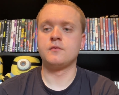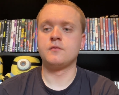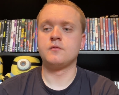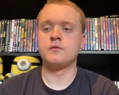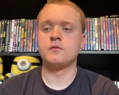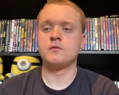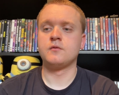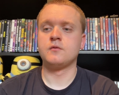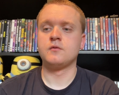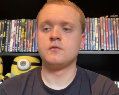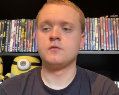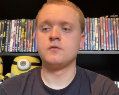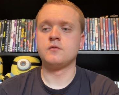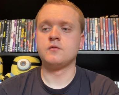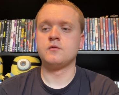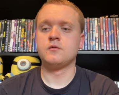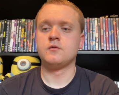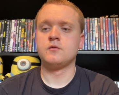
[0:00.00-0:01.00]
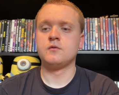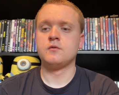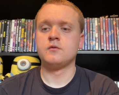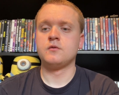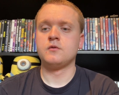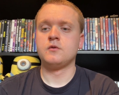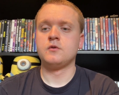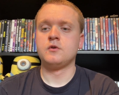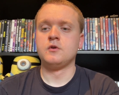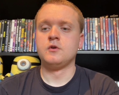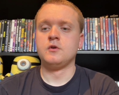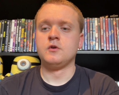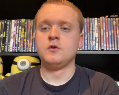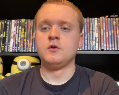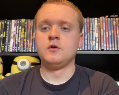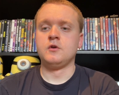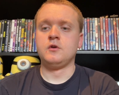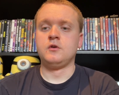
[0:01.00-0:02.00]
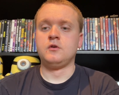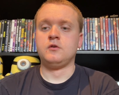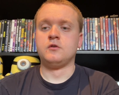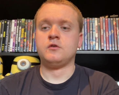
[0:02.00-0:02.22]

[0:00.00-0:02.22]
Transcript: (no one is talking)